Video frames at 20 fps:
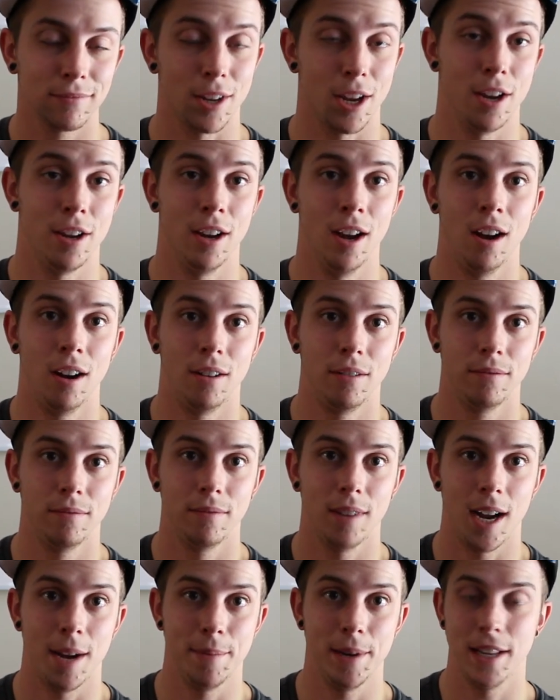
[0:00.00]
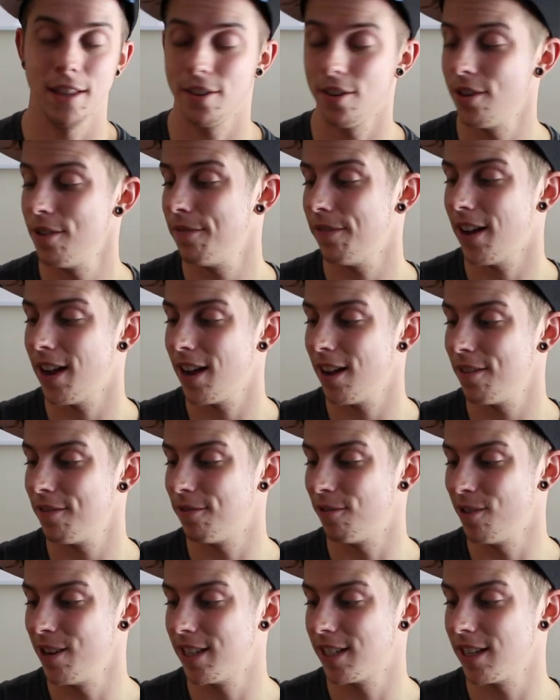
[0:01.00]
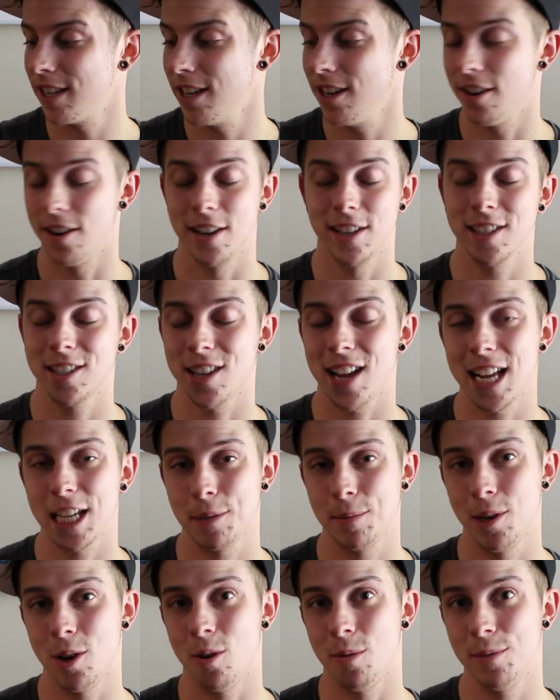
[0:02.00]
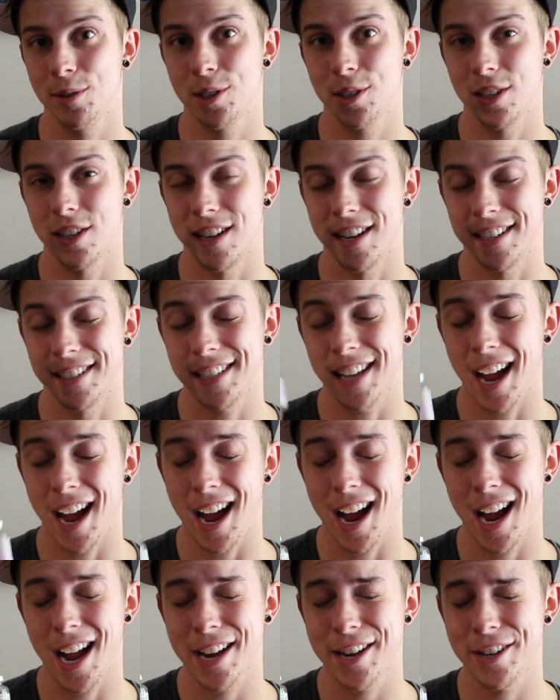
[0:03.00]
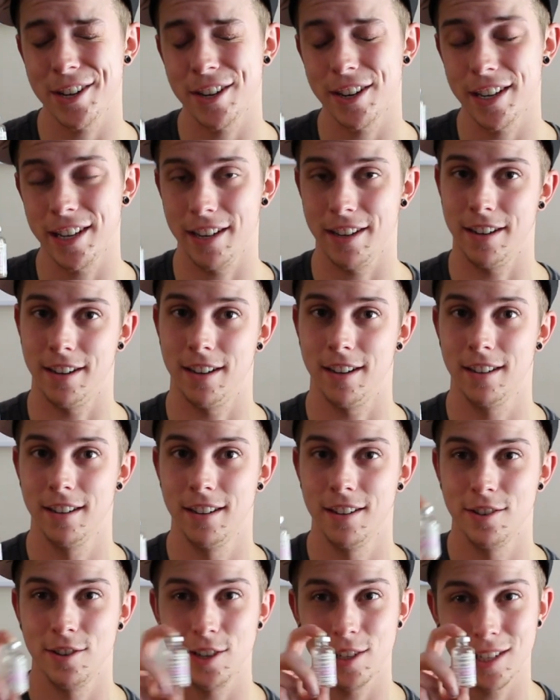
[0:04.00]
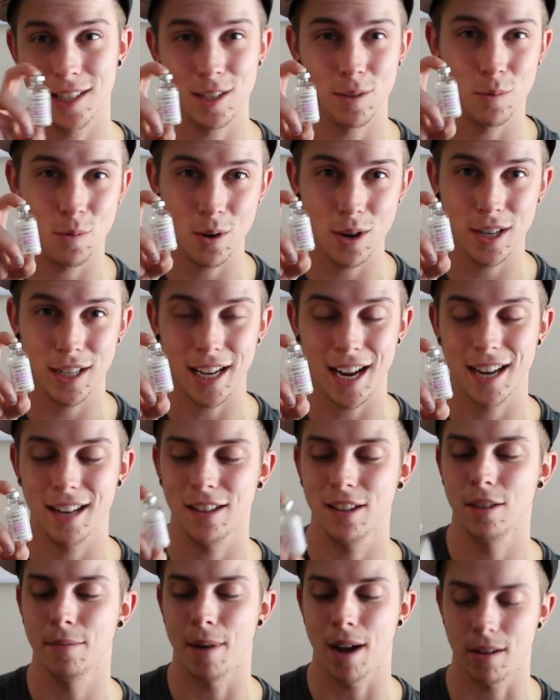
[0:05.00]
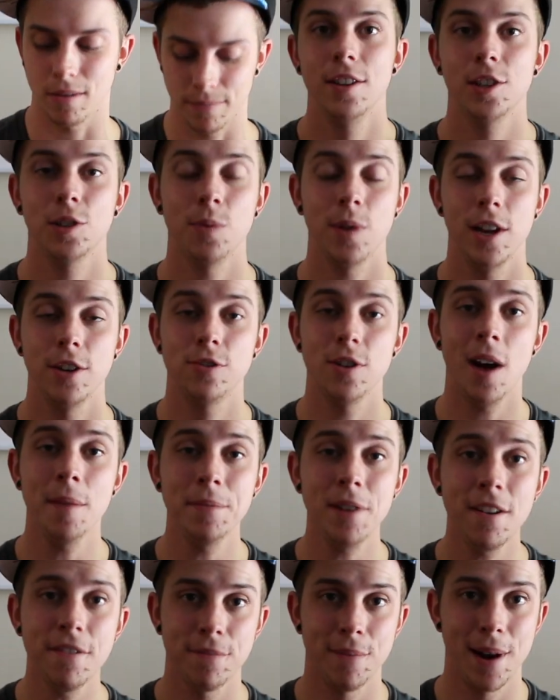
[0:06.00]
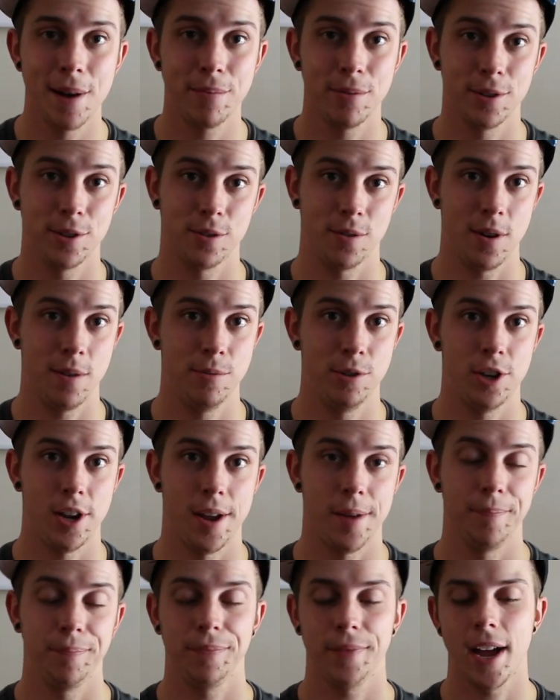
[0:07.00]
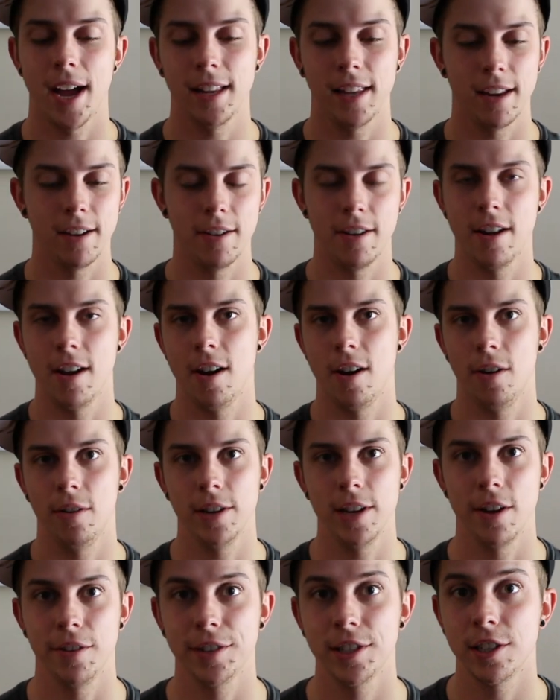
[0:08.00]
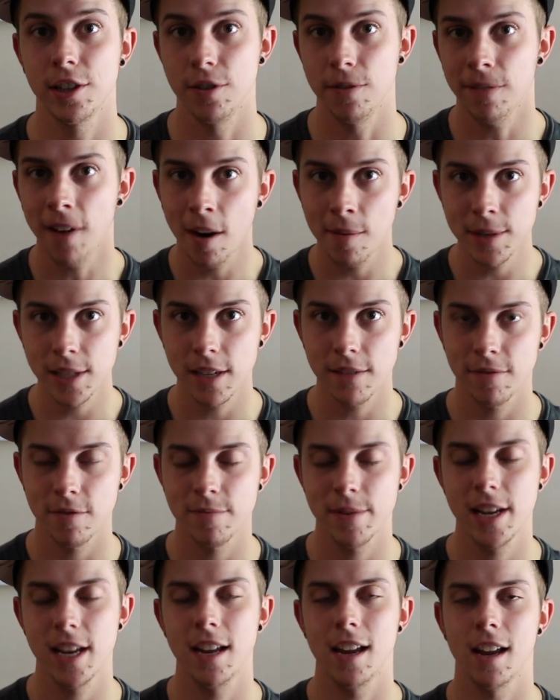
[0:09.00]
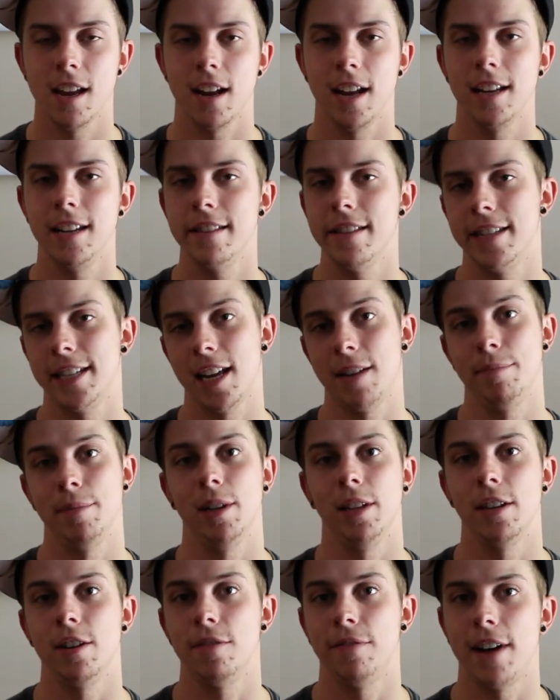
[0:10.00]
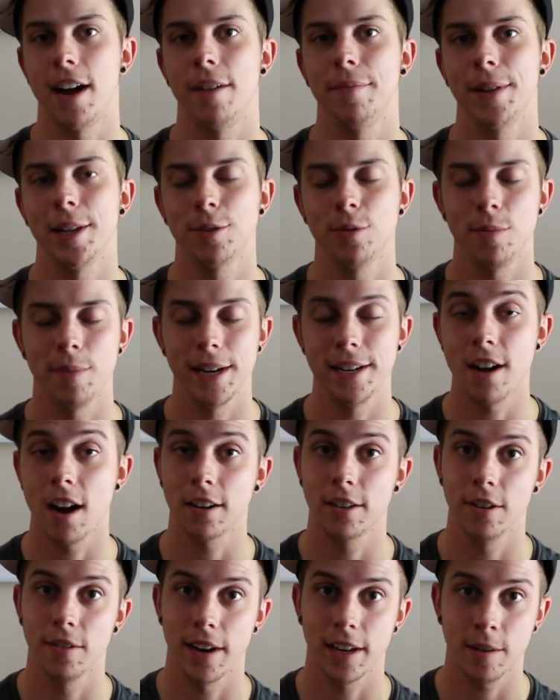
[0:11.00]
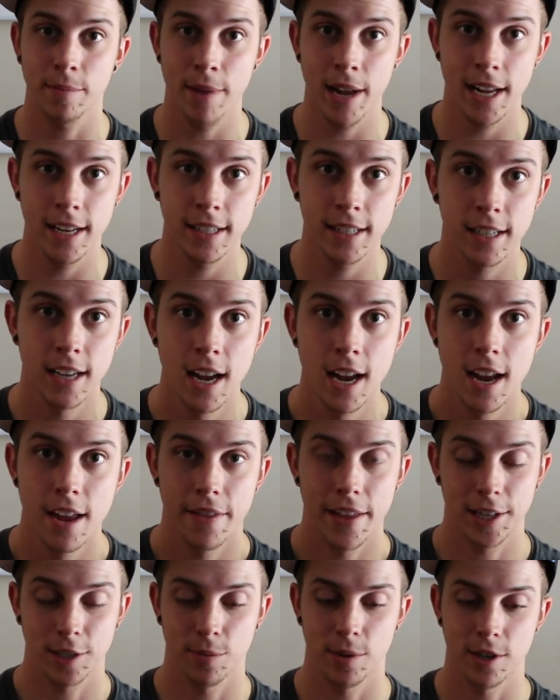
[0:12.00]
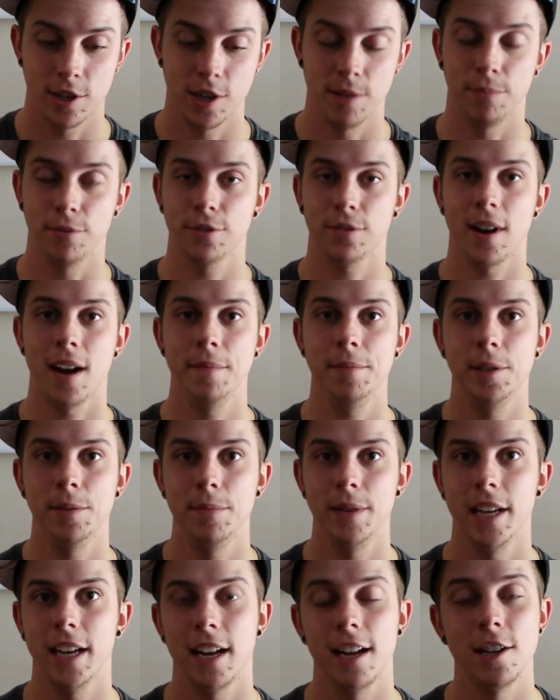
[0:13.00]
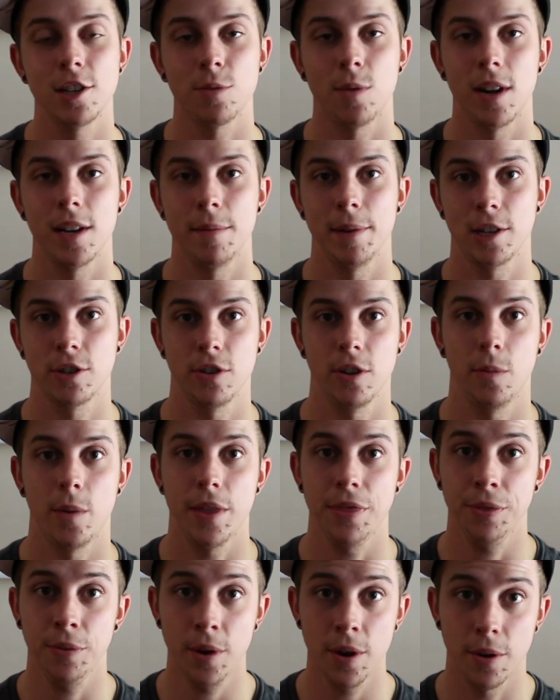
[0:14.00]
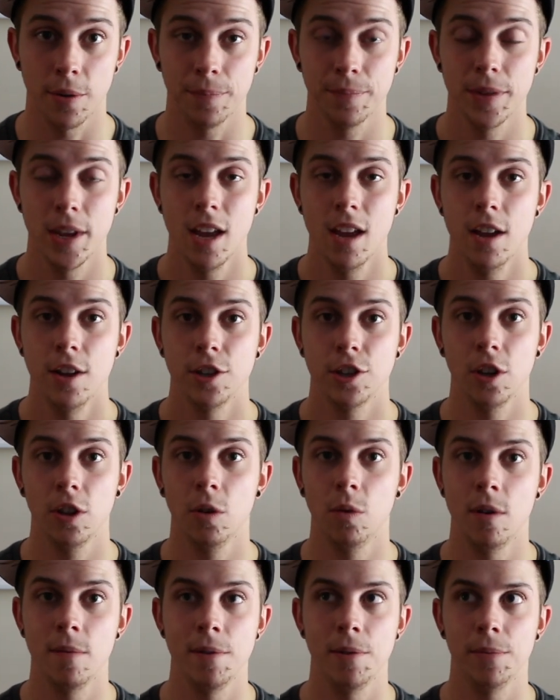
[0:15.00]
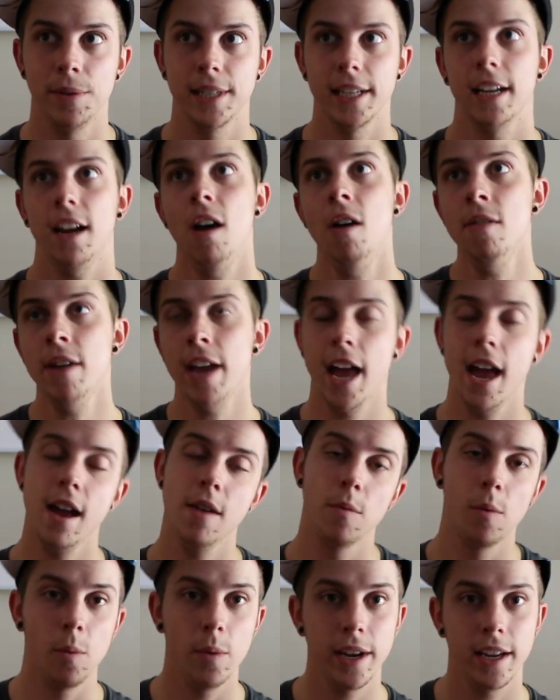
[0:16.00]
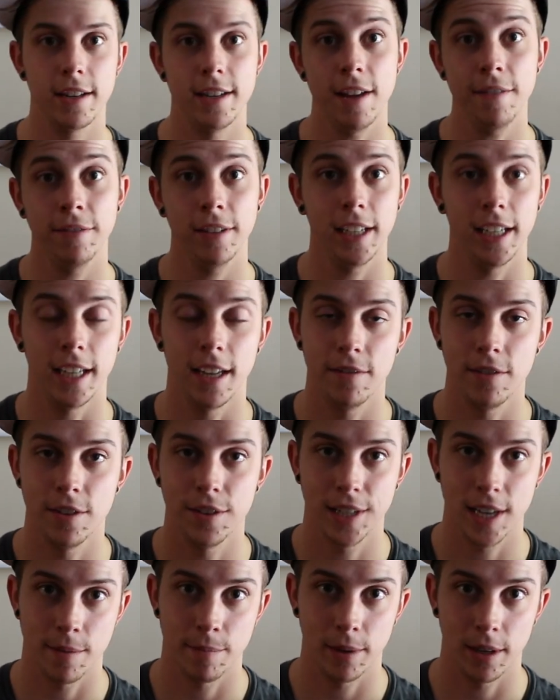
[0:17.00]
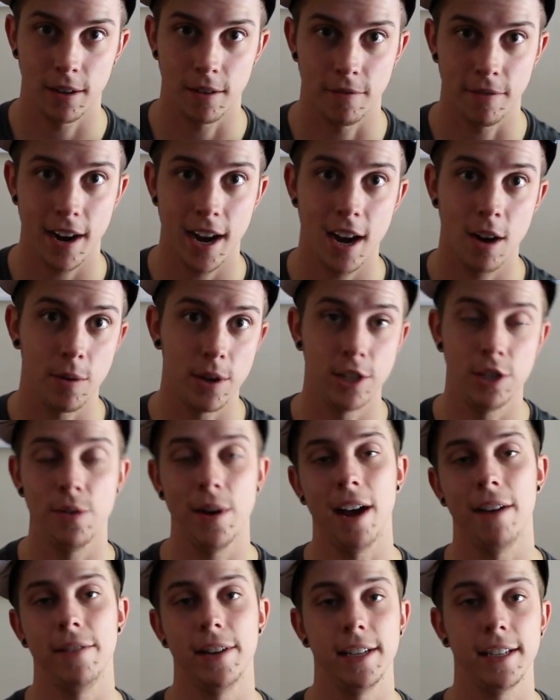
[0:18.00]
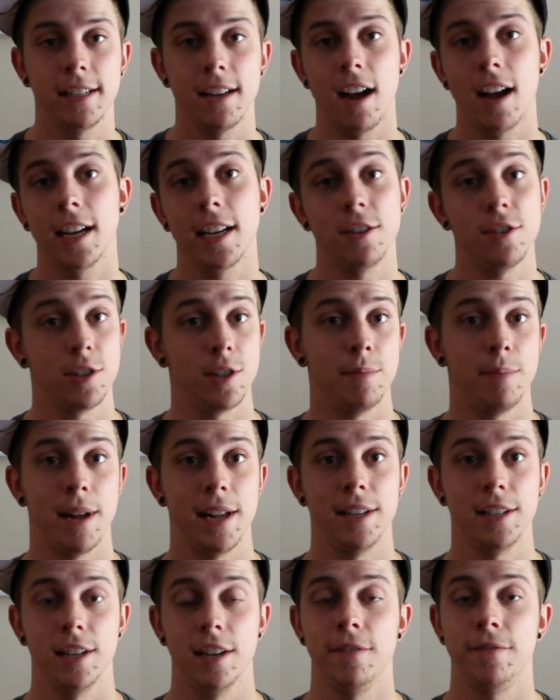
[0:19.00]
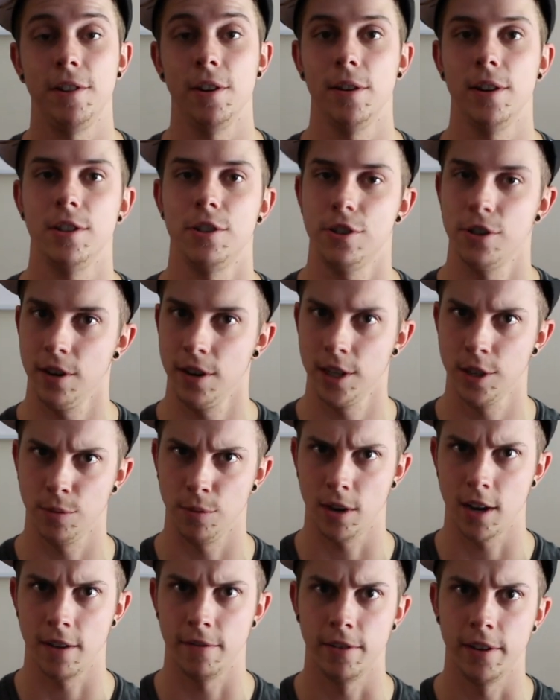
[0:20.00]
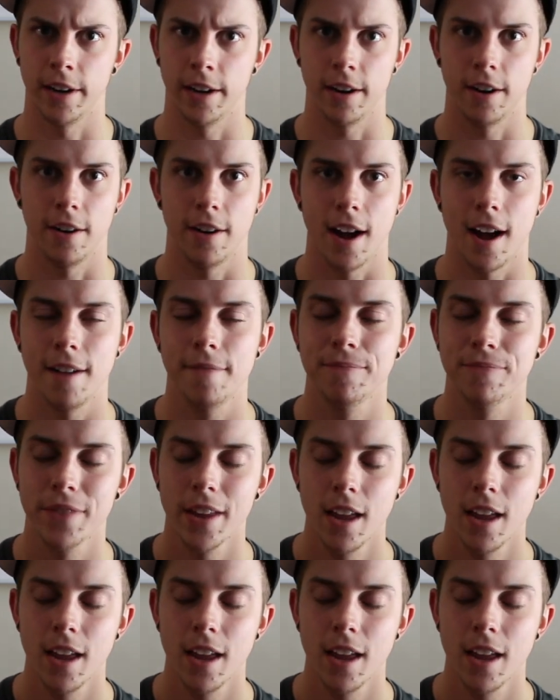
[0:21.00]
There you go. I mean, 35 weeks of the year. This lasts me almost an entire year. Just this one tiny little bottle. So when I dropped off my prescription, I let her know, you know, it's a new pharmacy for me and I need the 10 milliliter vial. That's what my doctor recommends. That's what she prescribed to me and I just wanted to make sure it went through. So the woman was like, okay, well, we could definitely give you the 10 milliliter vial. We do have it in stock. It just depends if your insurance will cover it or not.